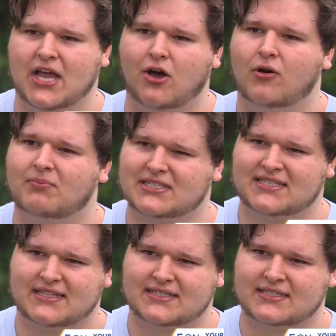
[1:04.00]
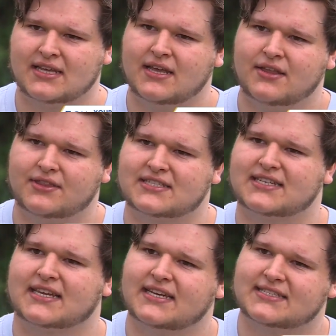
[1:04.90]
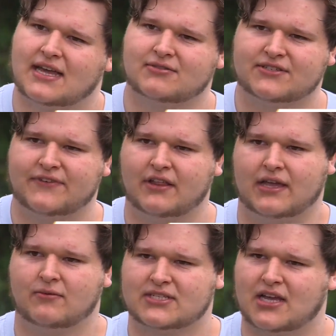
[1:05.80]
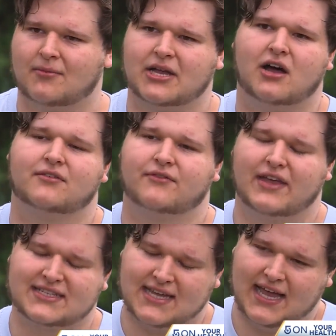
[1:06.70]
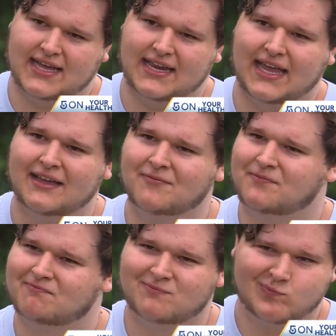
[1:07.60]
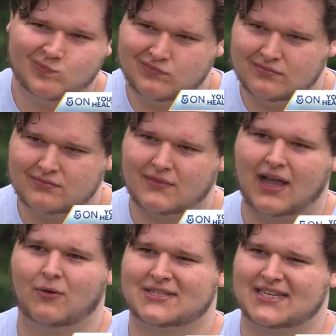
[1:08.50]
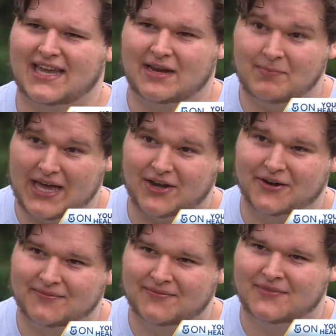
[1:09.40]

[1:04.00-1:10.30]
home. But since the sickness I was feeling was coming off of anxiety, I wasn't getting better.